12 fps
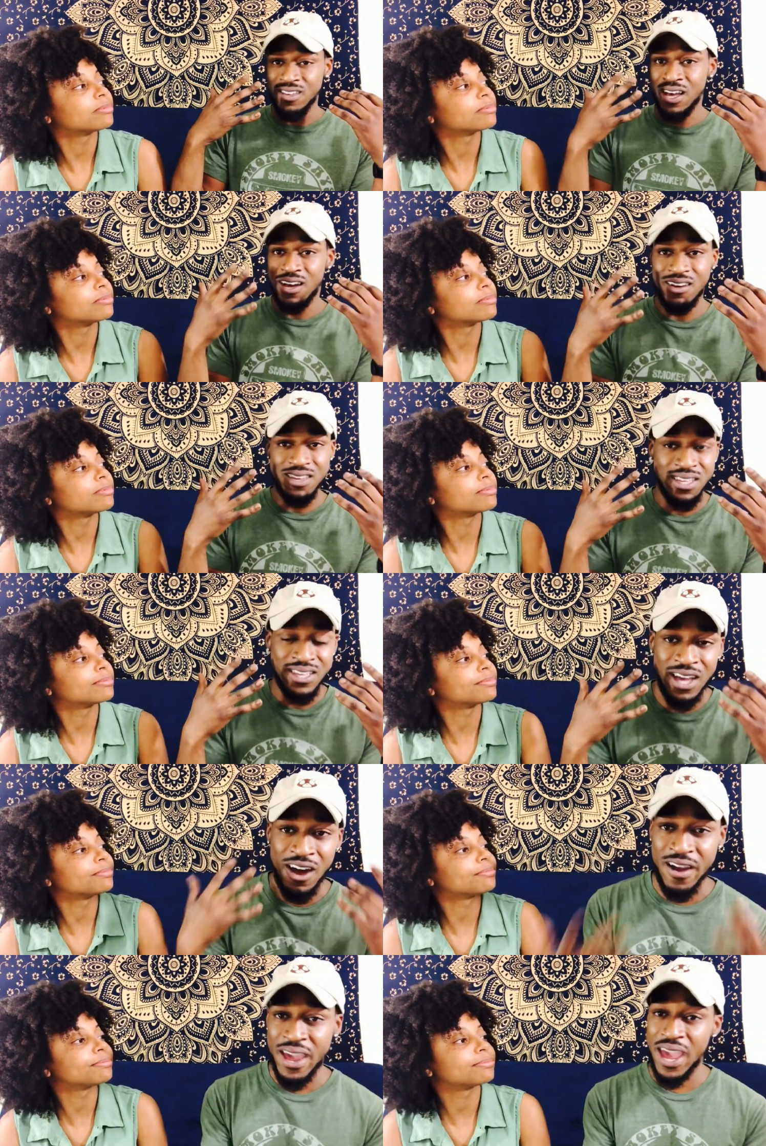Speaker 1: y'all
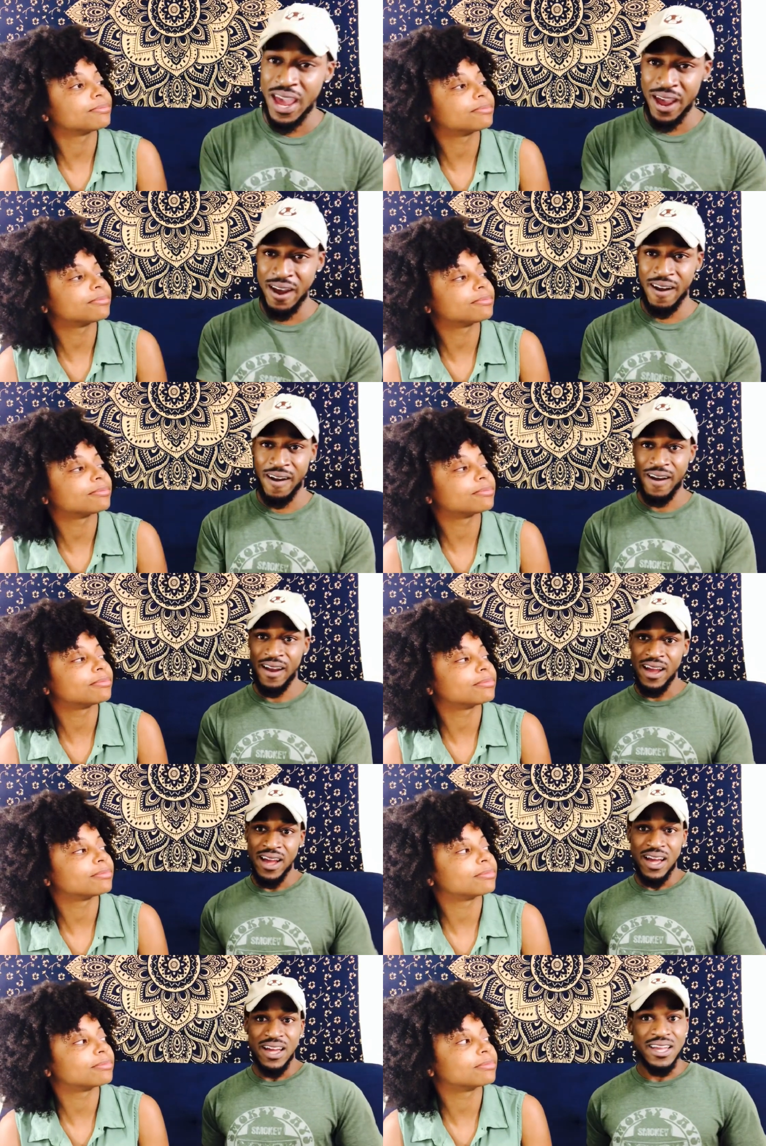y'all care
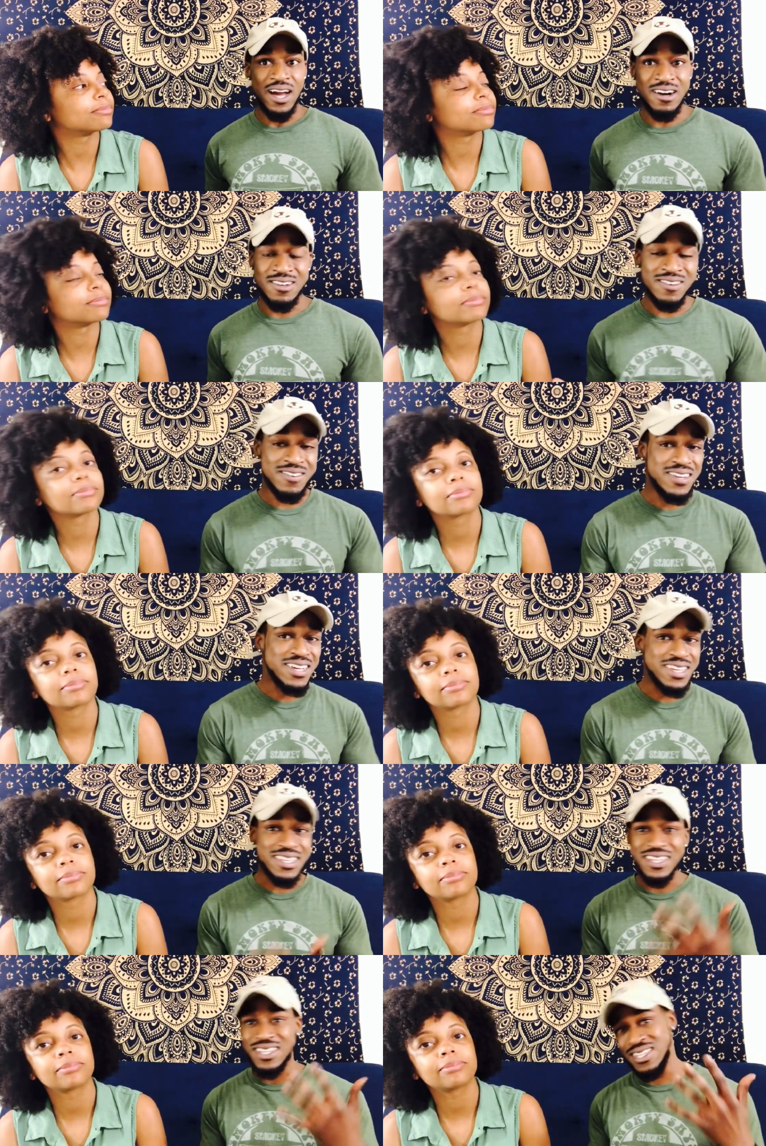y'all do
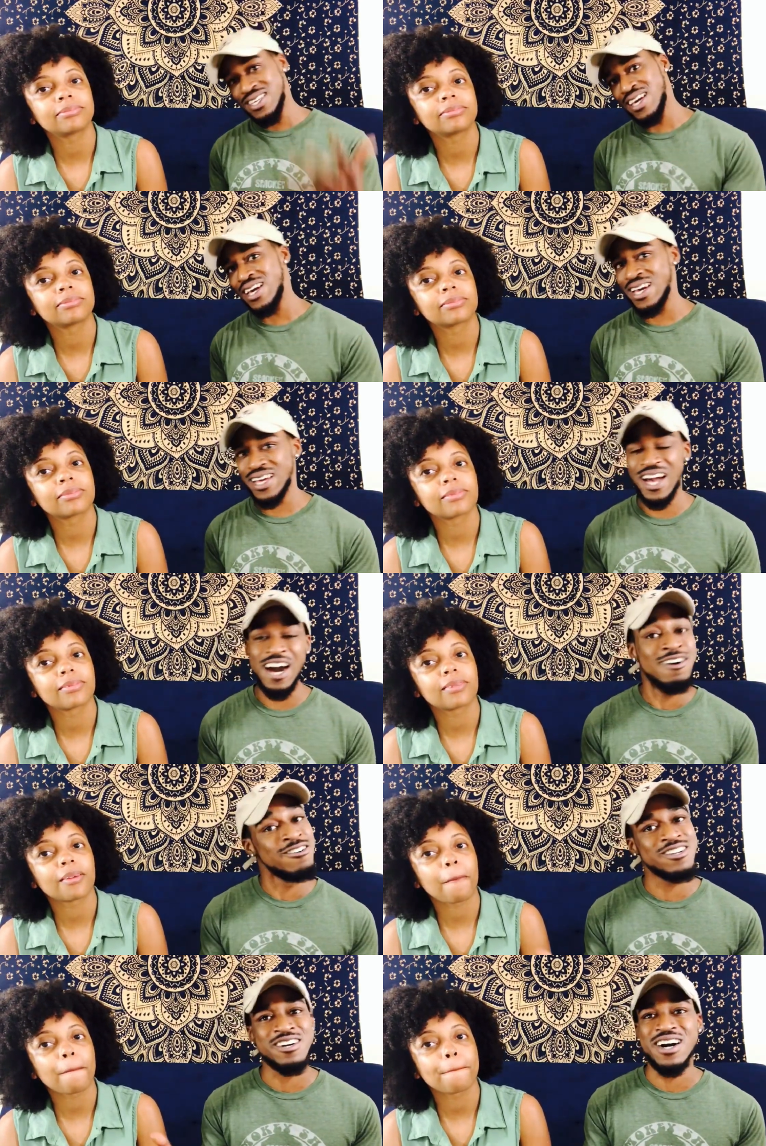this and that. I
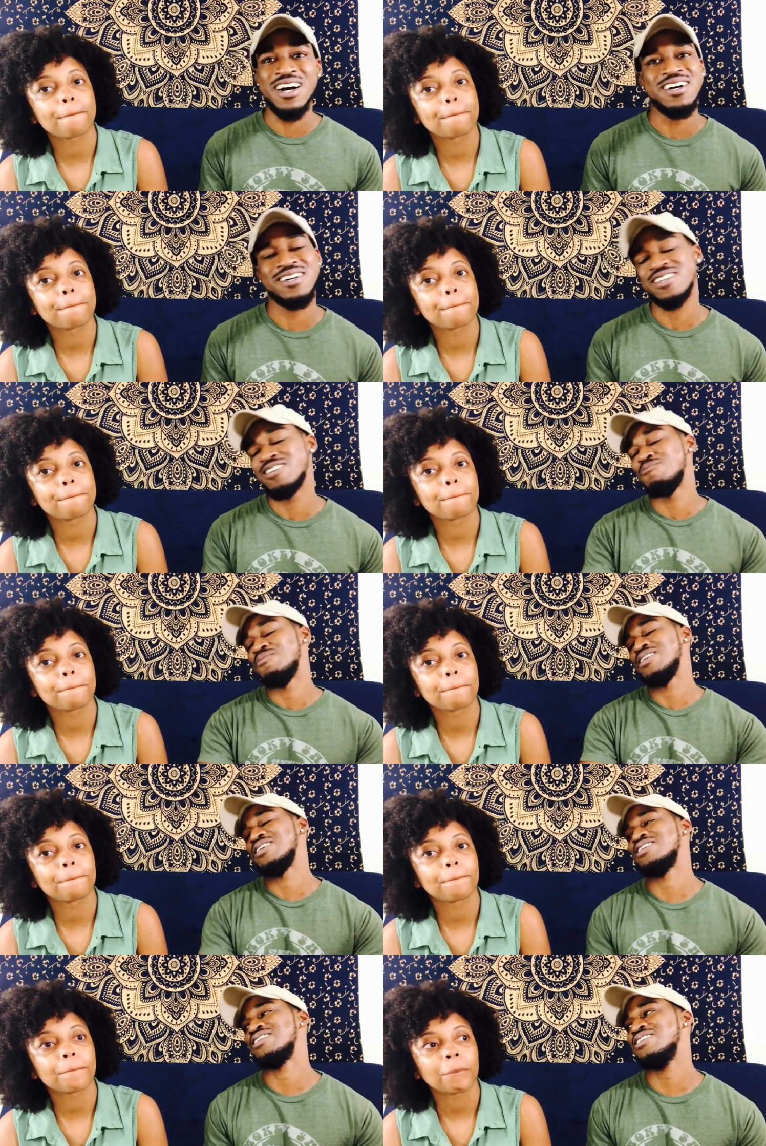don't know. I don't know,
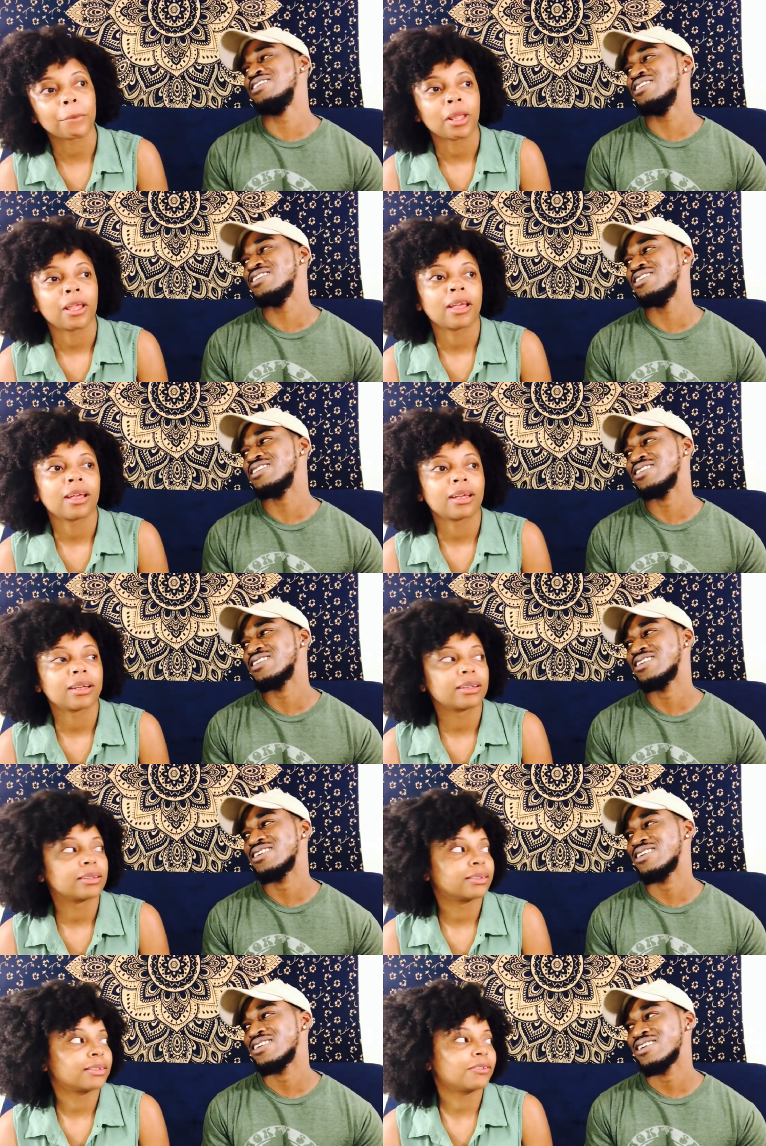man. It's just.
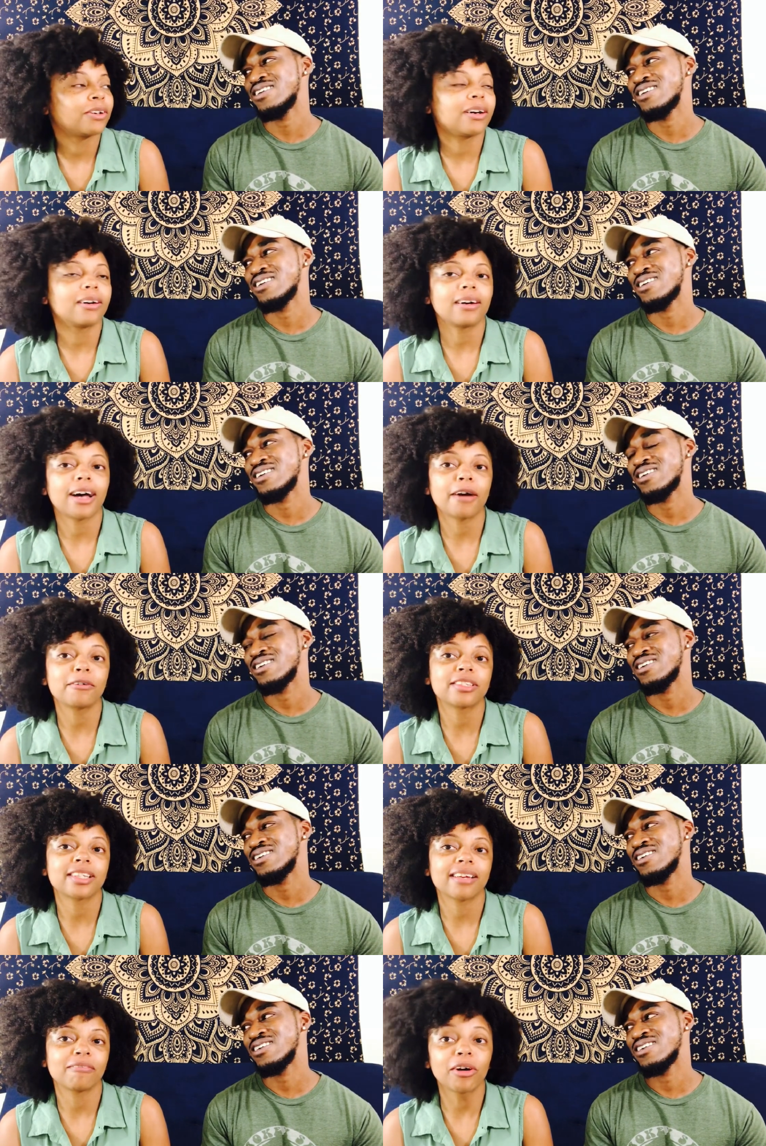
Speaker 2: Well, I
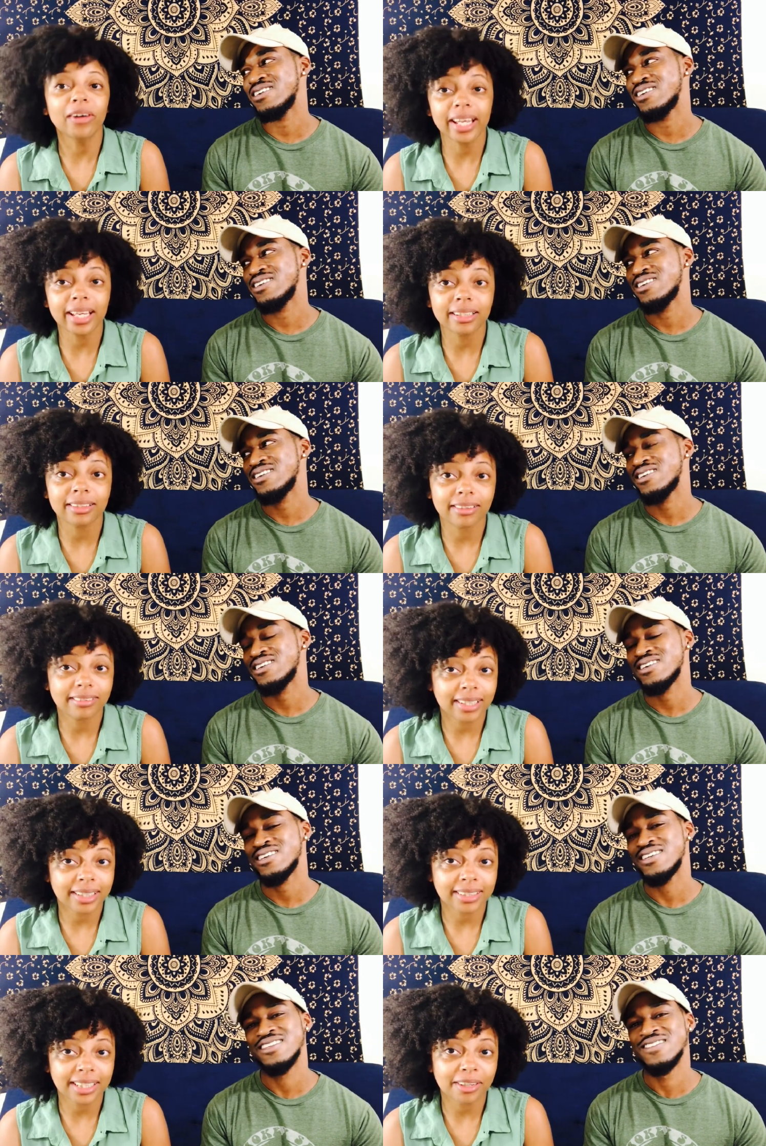would say we'll end it
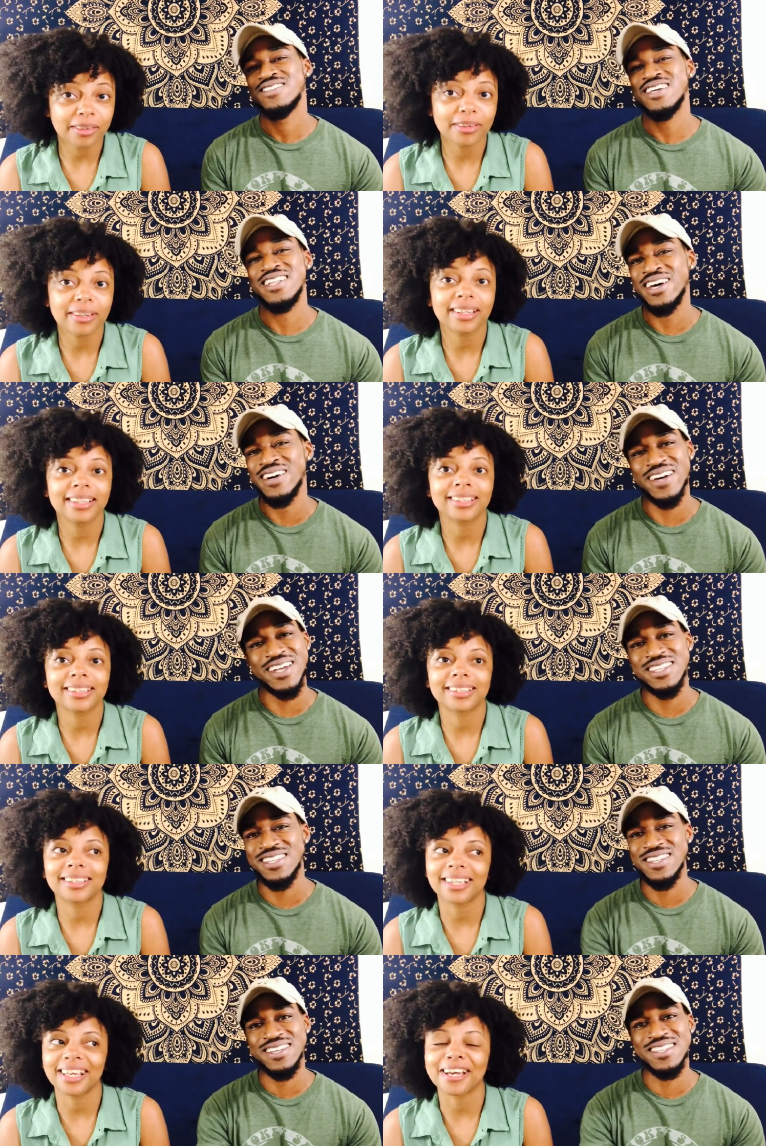on this note. You tell I
Speaker 1: don't
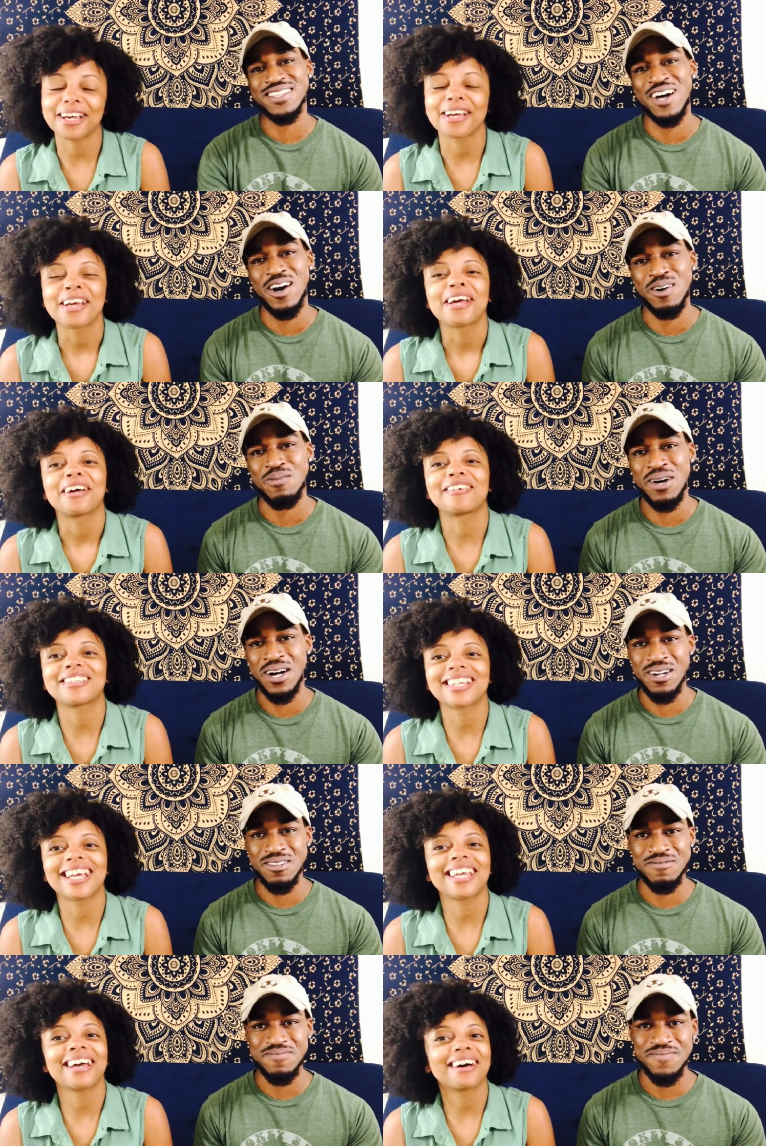got shit else yeah. to talk about. I
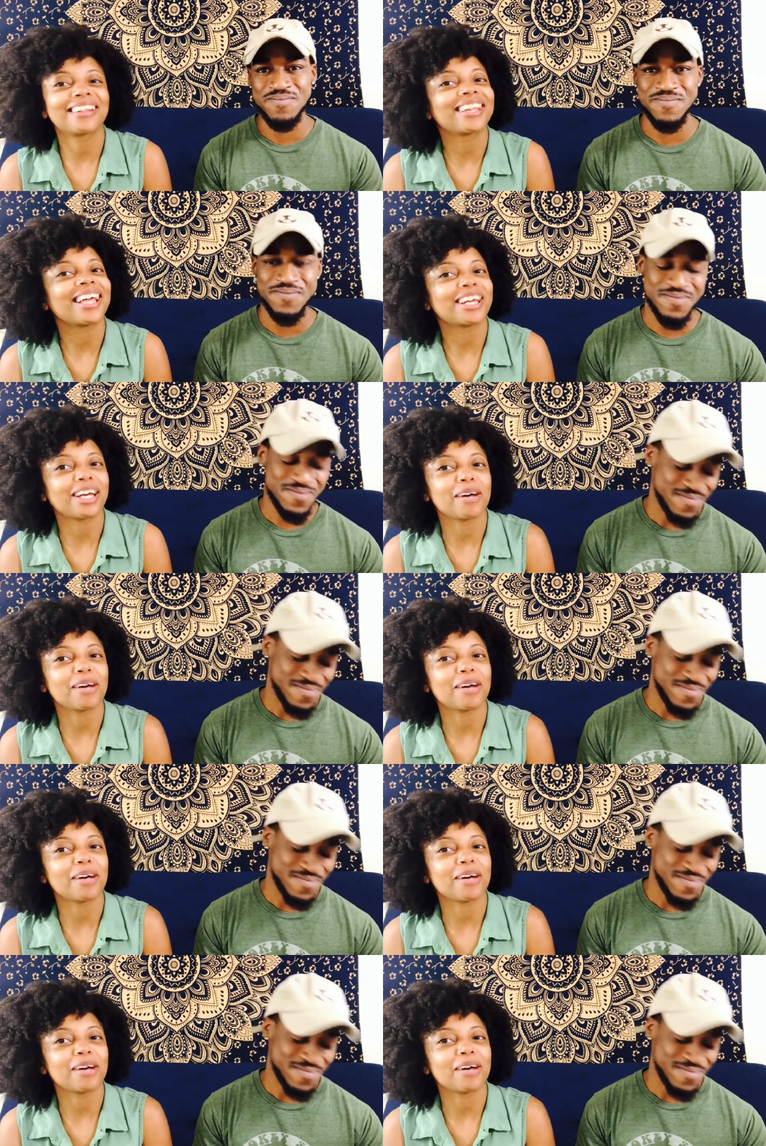would say
Speaker 2: y'all like,